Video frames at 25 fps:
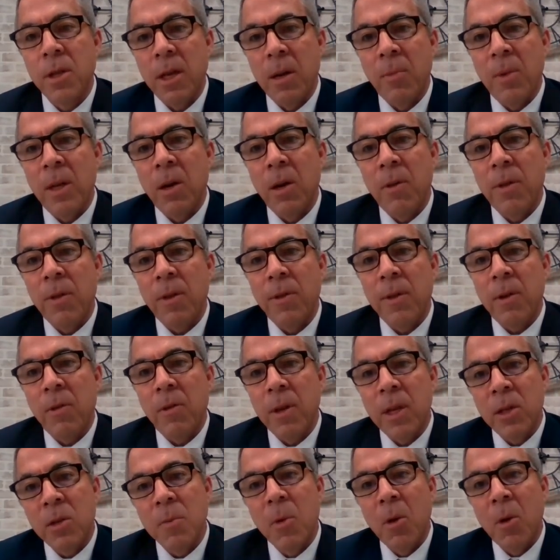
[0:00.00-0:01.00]
And we know that there
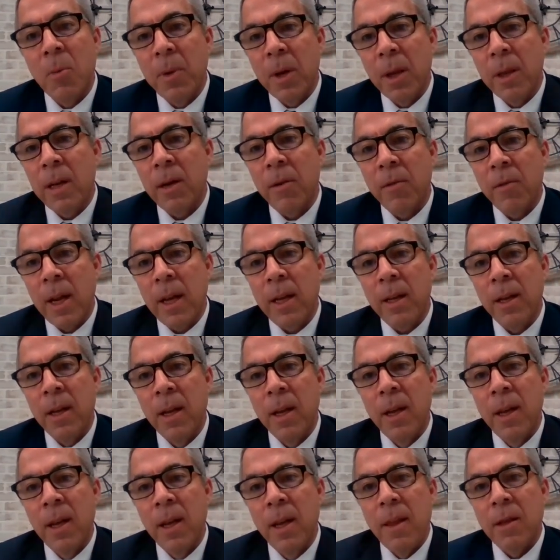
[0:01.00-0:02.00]
is a mobility rate
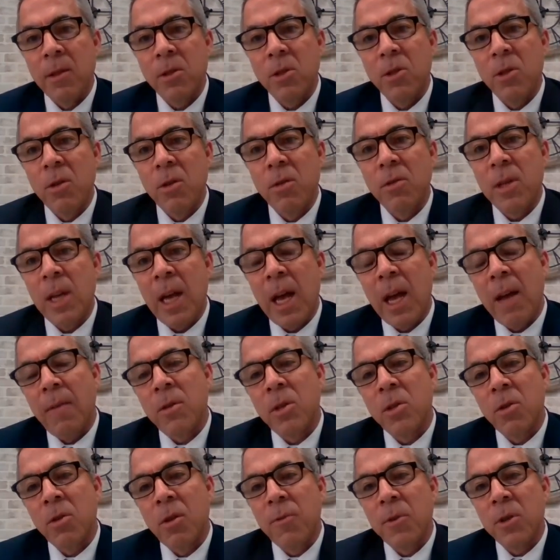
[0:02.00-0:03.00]
that students have.
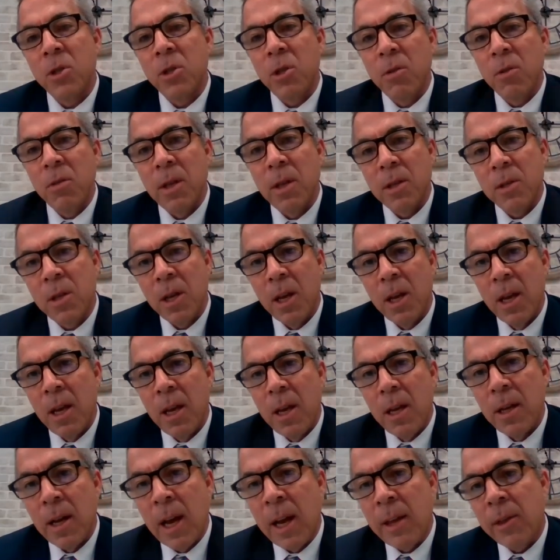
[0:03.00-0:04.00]
And so if a student is
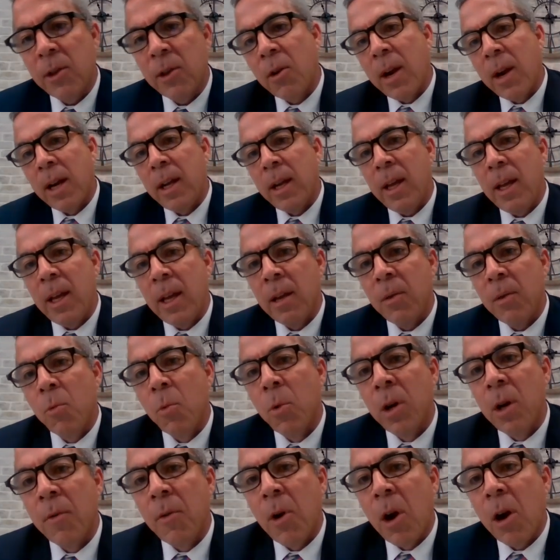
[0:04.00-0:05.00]
ninth grade in
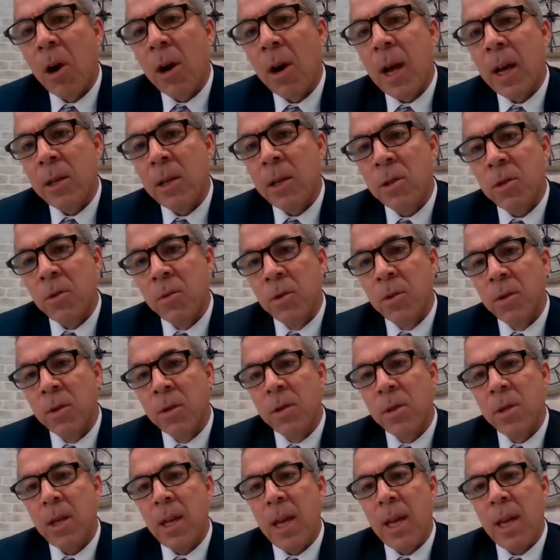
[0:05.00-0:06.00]
one of our high
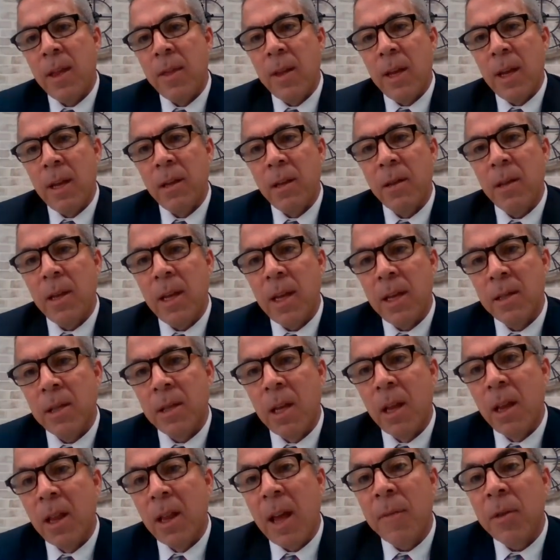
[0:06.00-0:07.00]
schools and then is
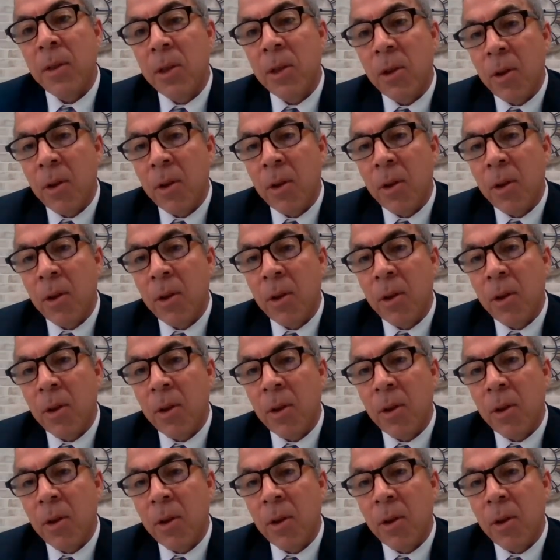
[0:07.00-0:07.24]
in 11th